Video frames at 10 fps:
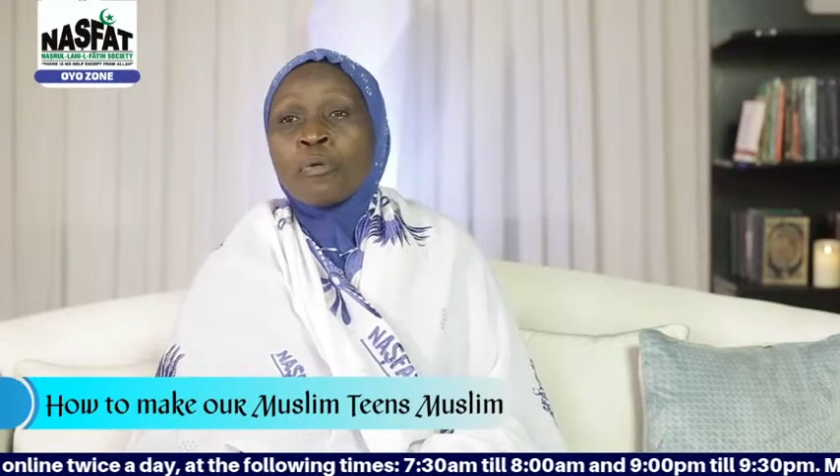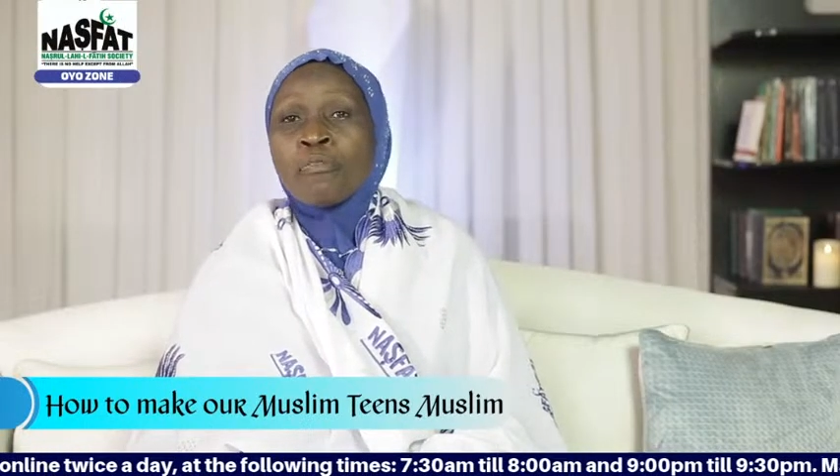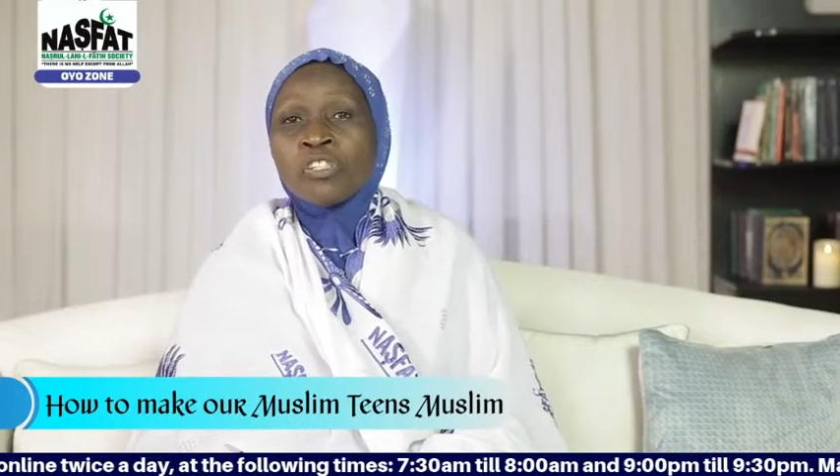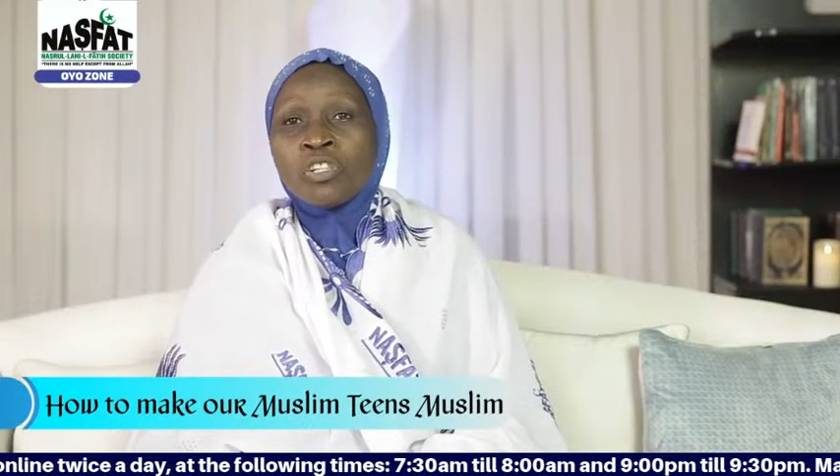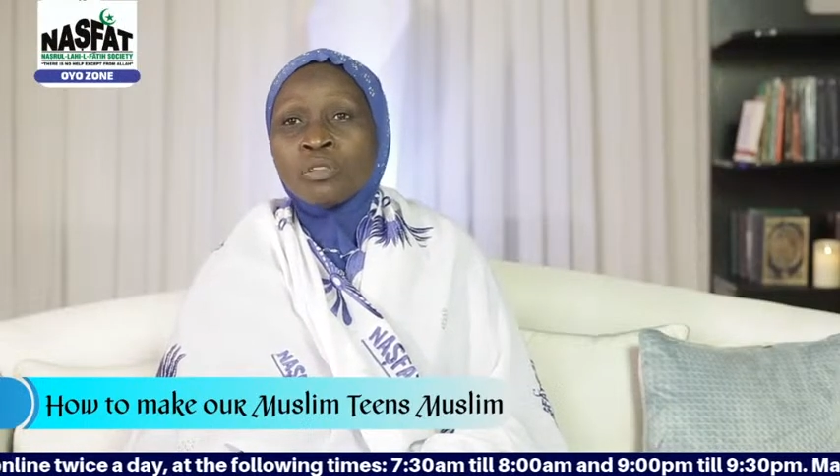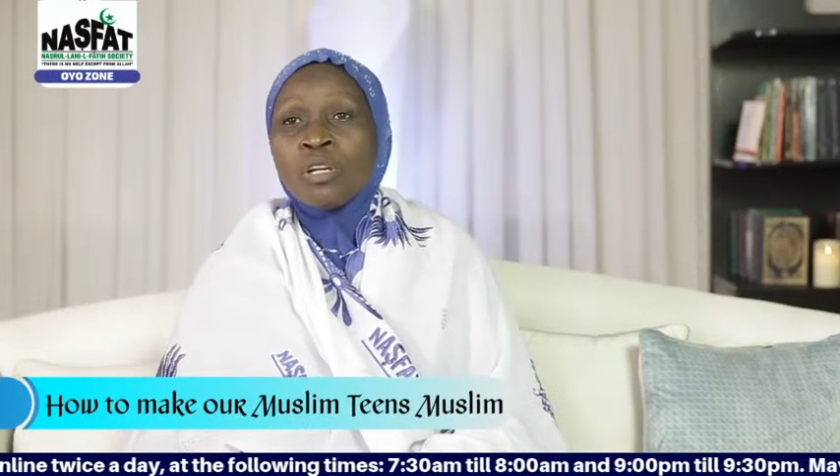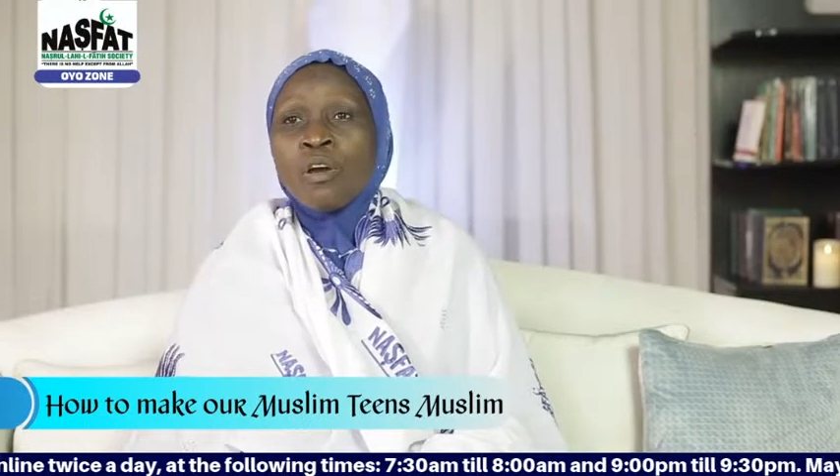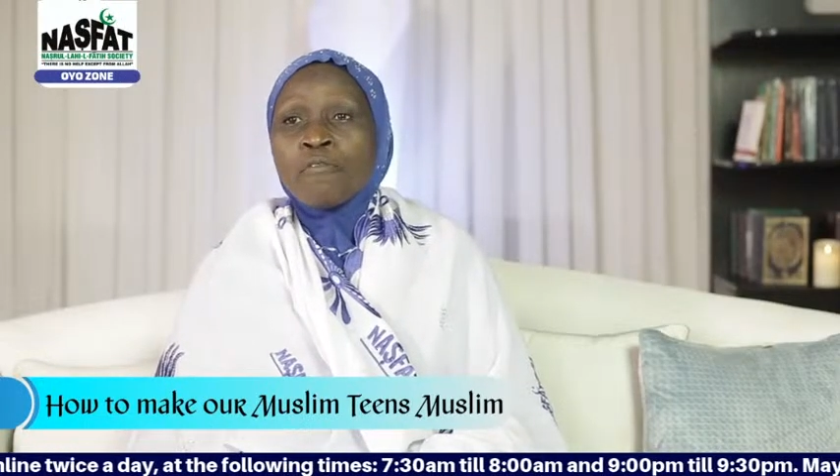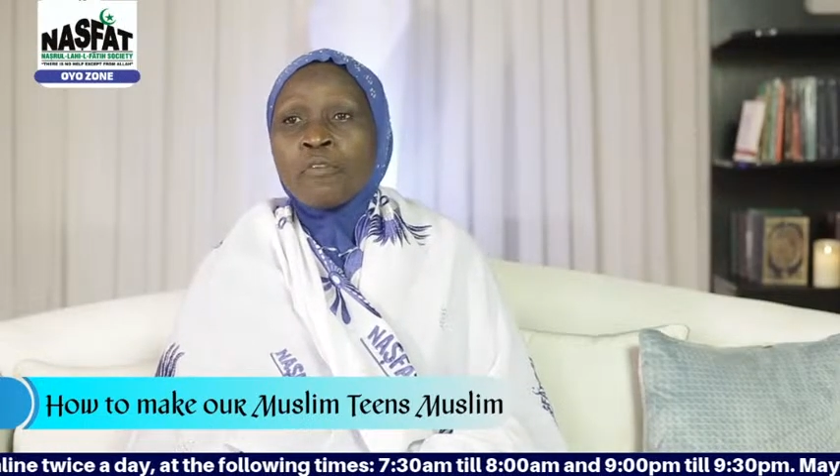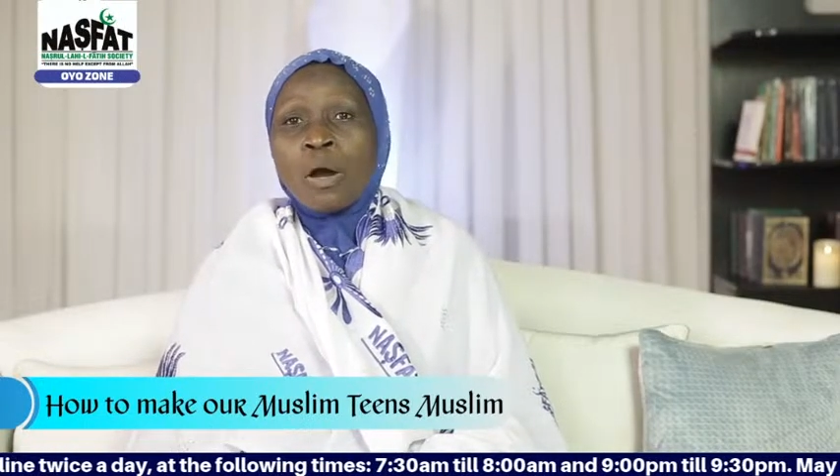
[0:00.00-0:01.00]
this
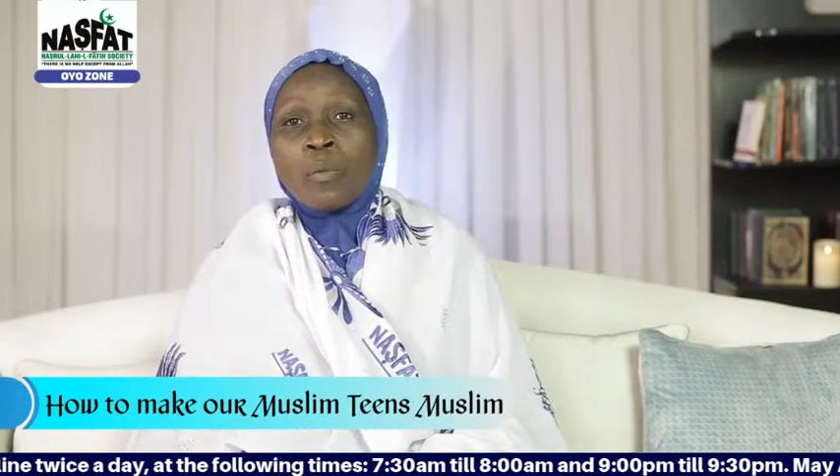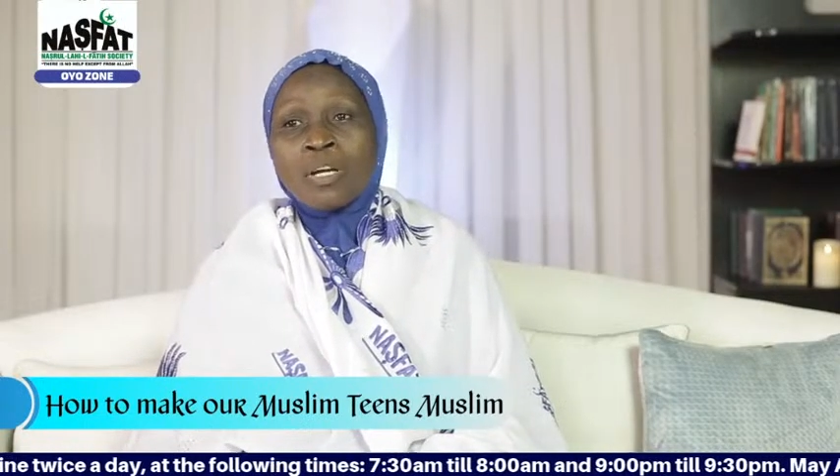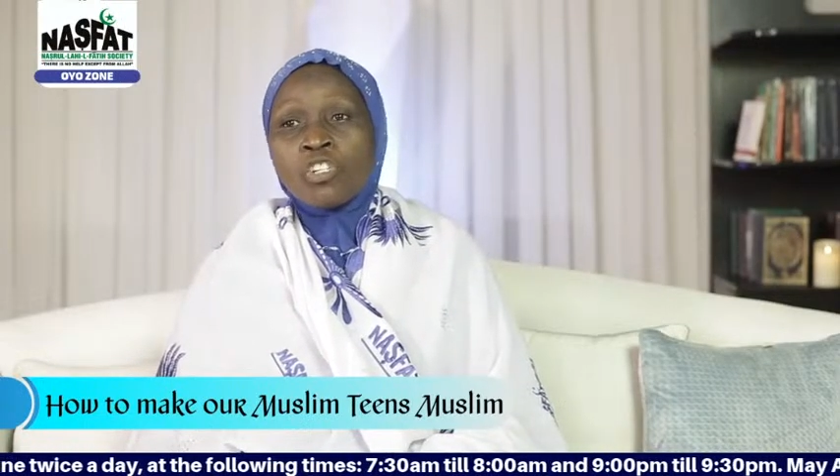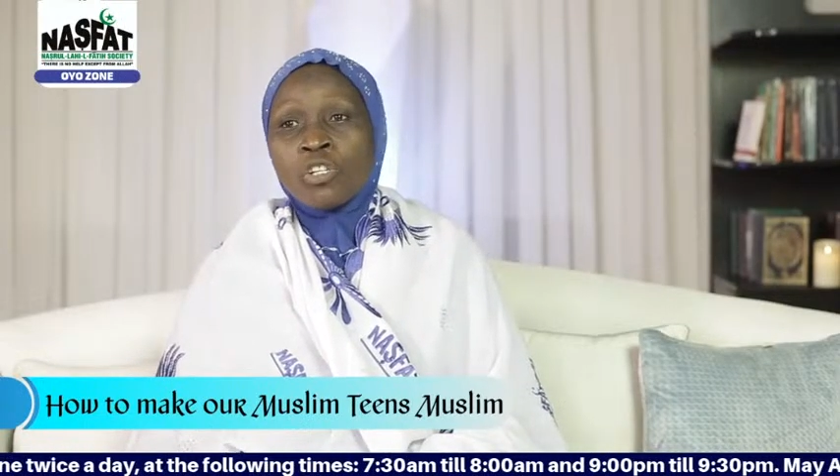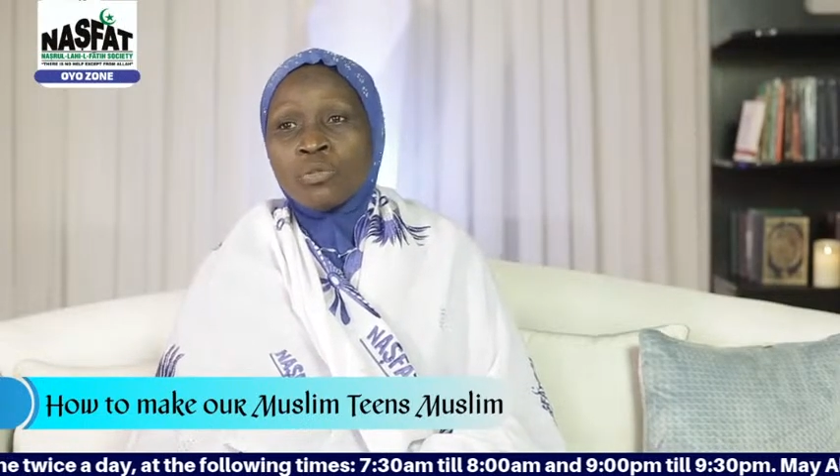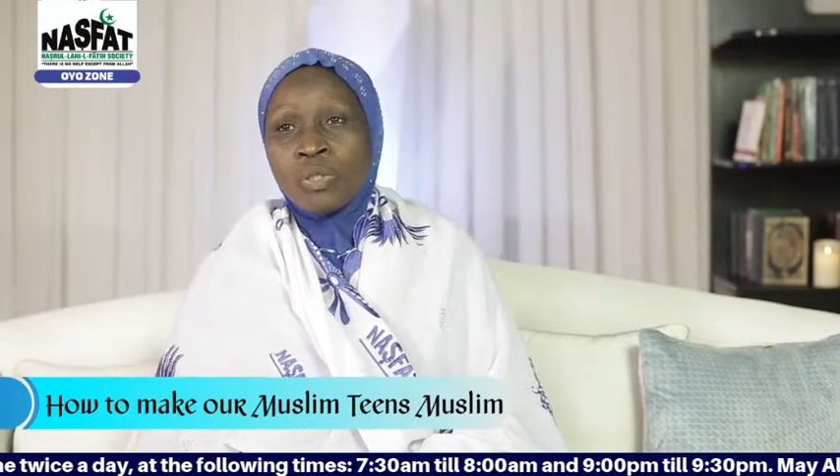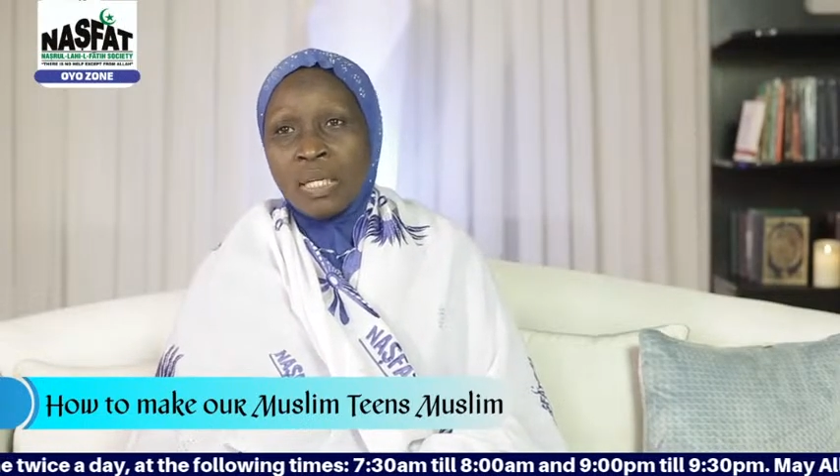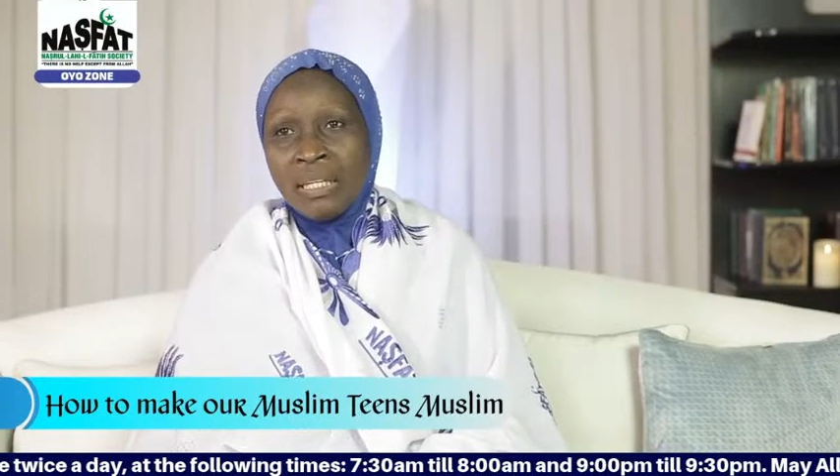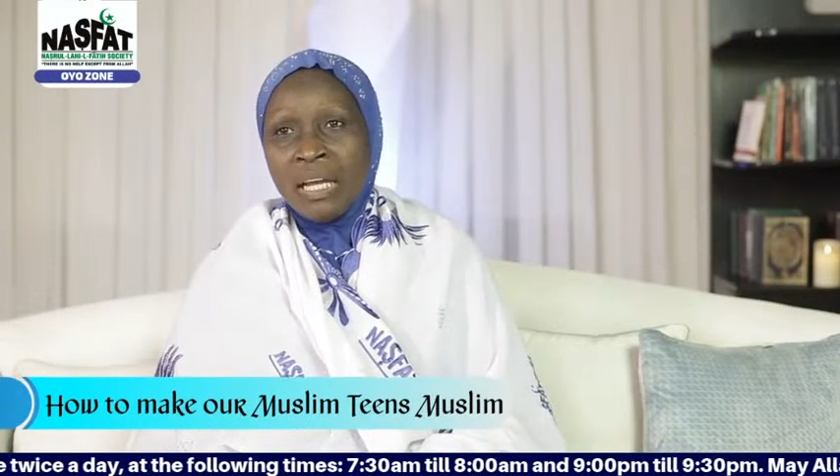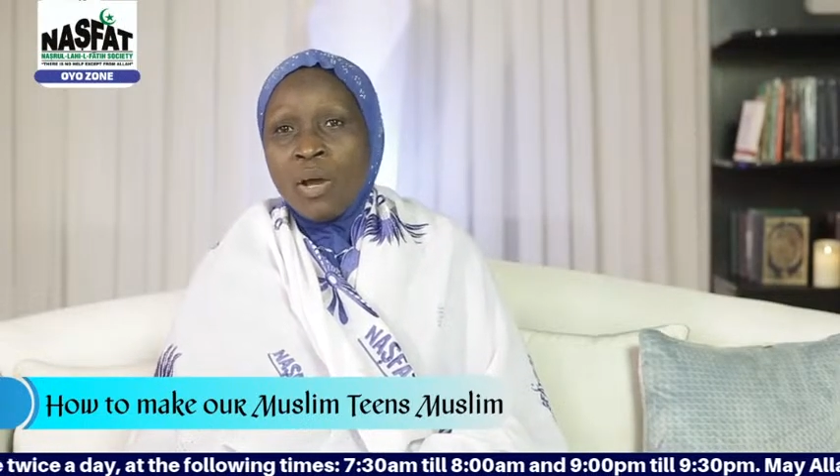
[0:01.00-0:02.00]
provision for our
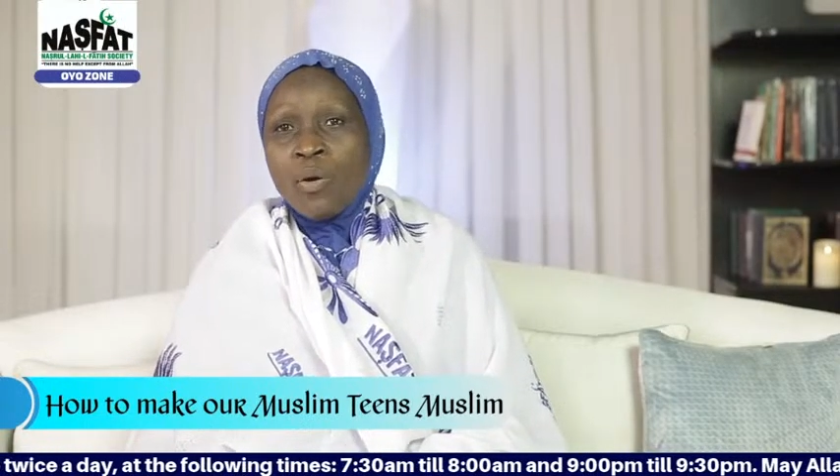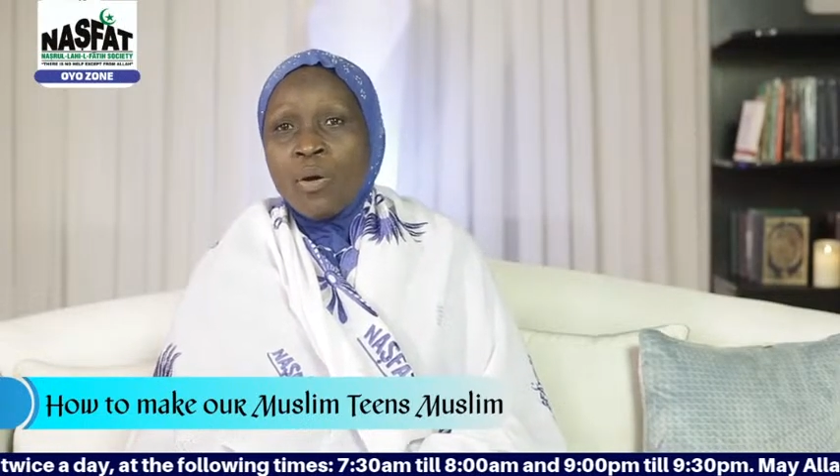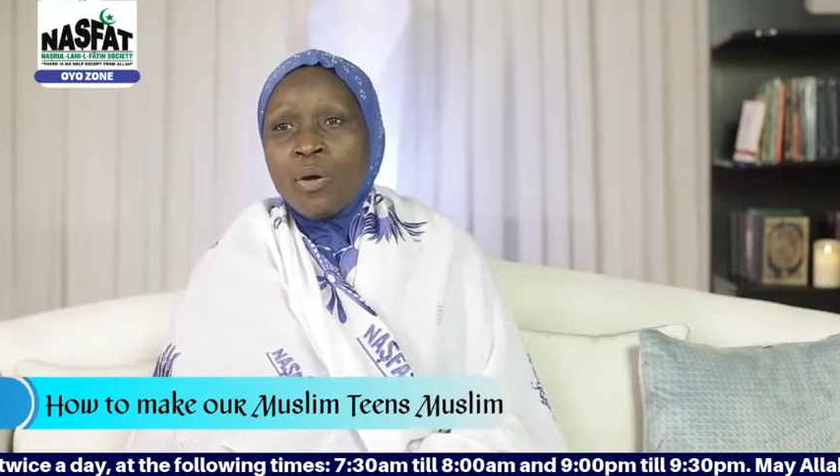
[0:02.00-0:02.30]
children.